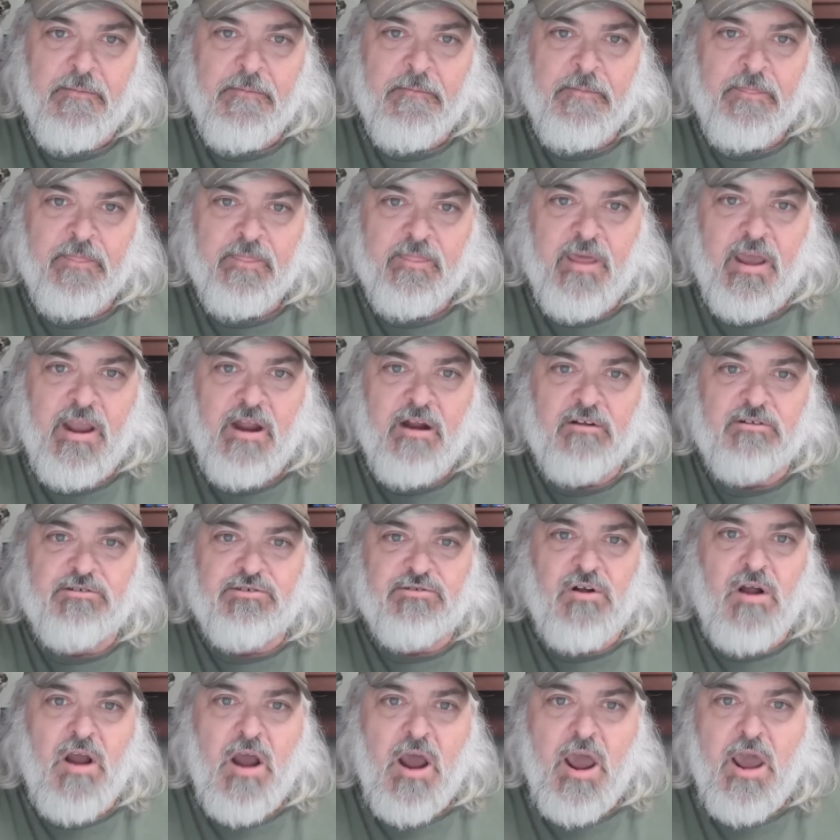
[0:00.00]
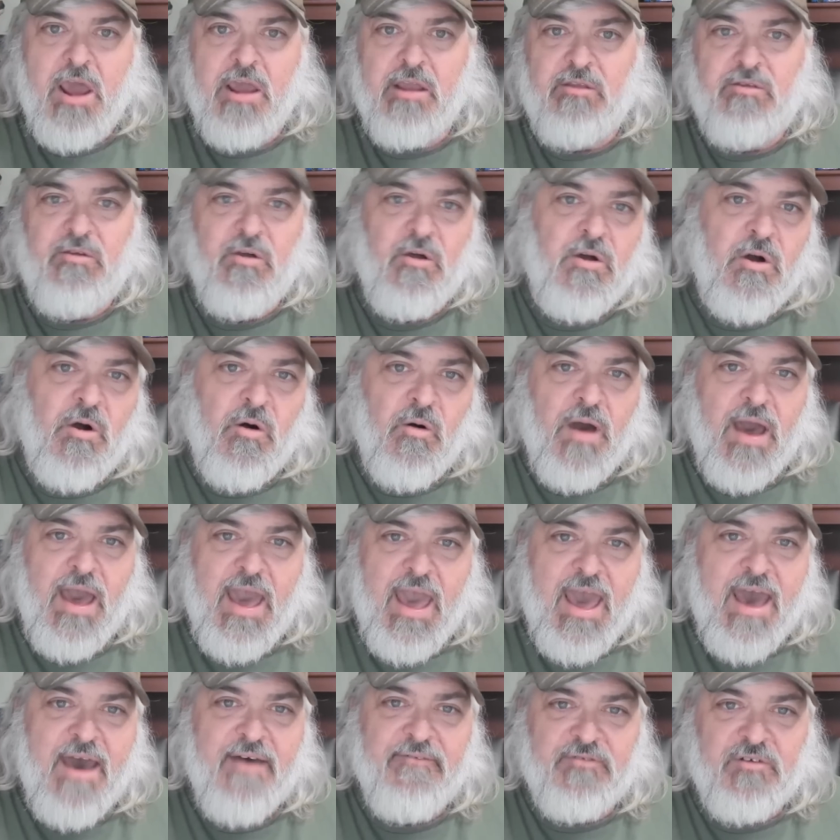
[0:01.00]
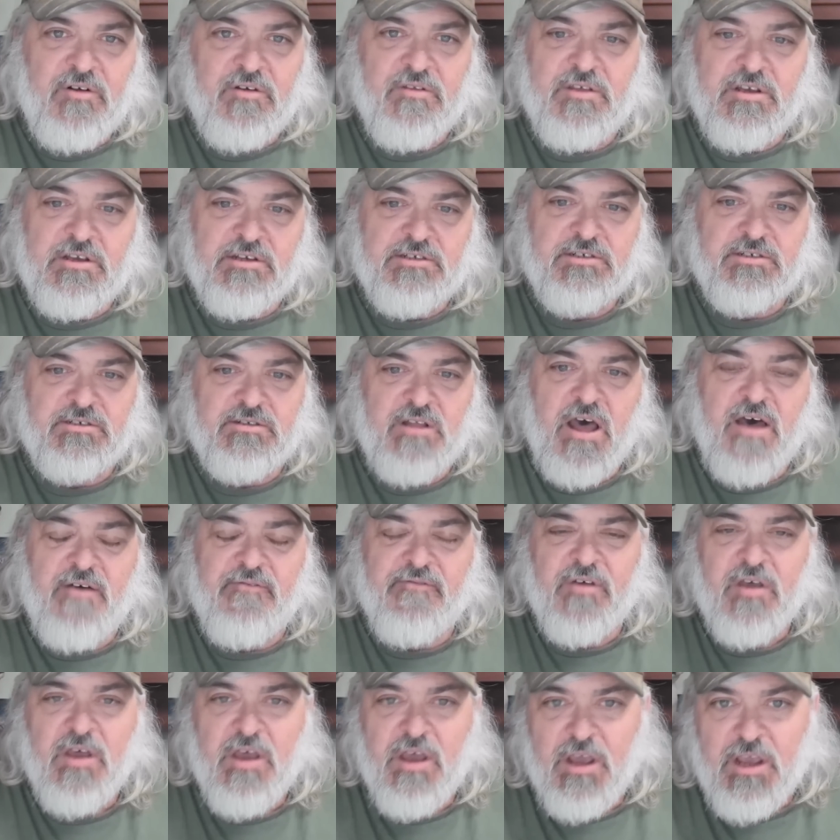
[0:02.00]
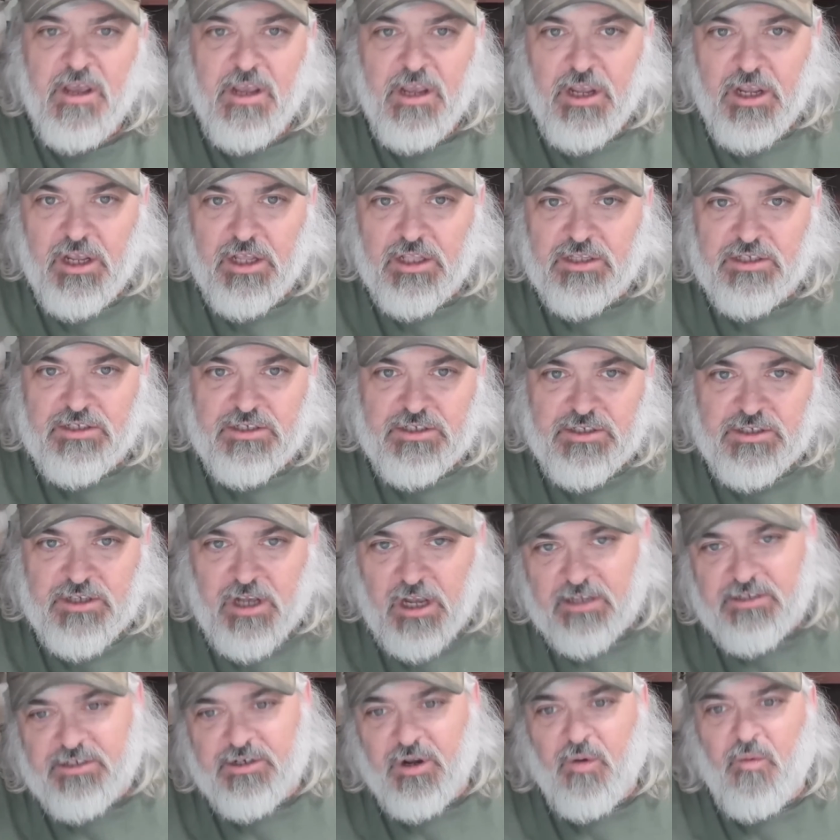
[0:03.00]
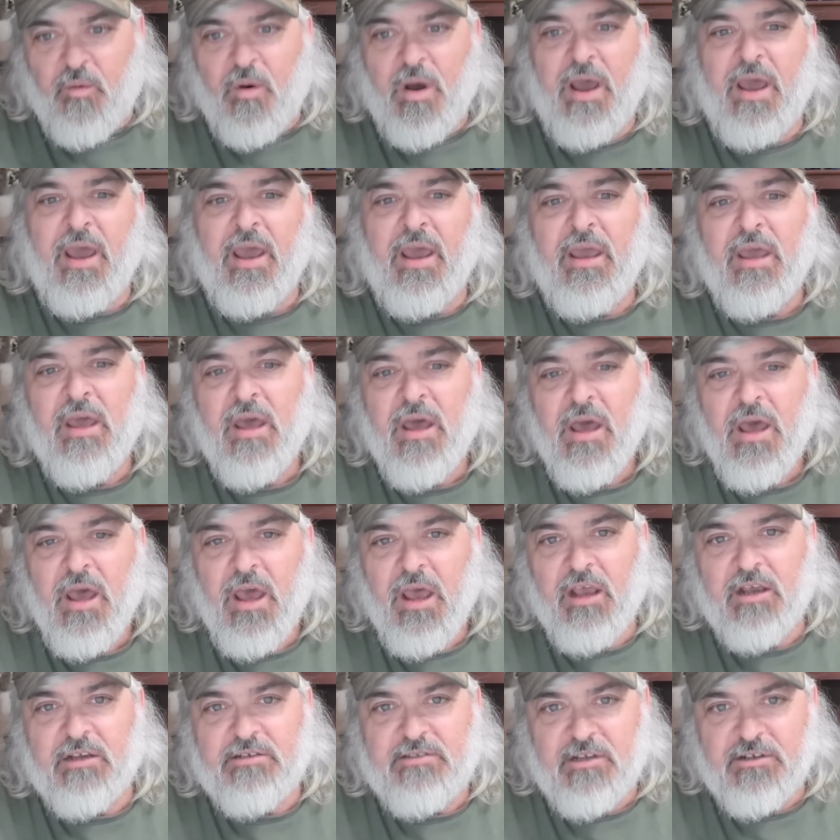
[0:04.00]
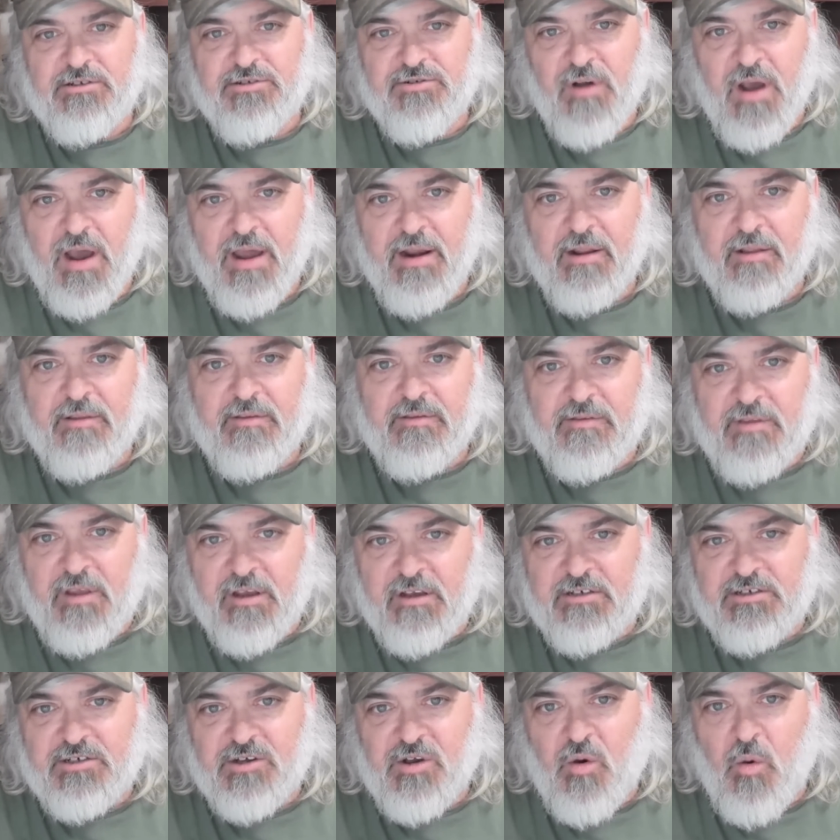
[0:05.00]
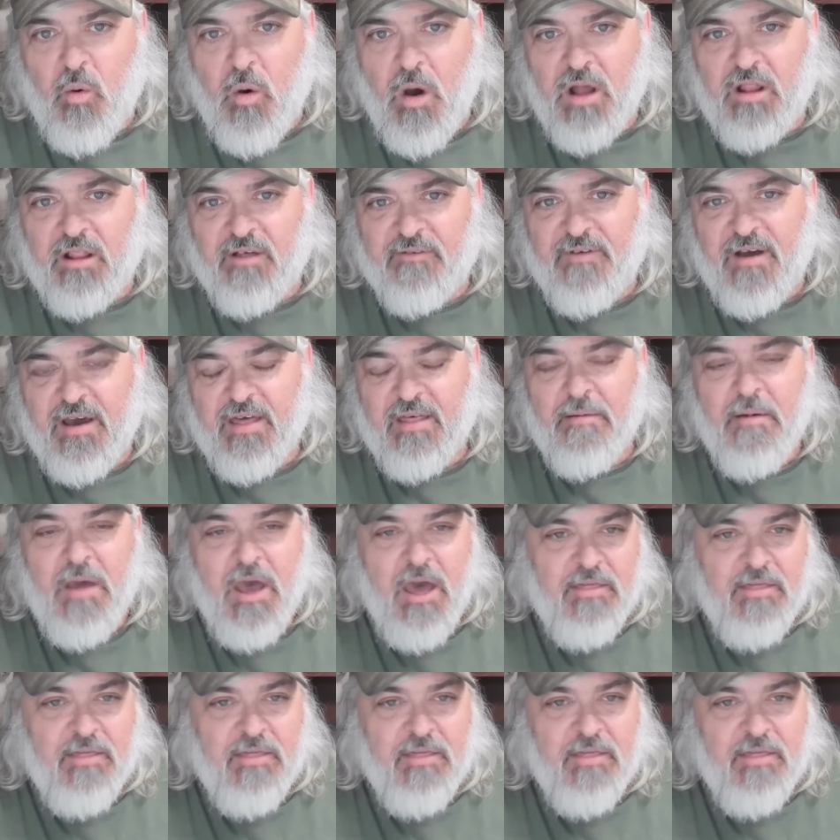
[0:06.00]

They are trying to go after this stuff in such a way is to try to disqualify them.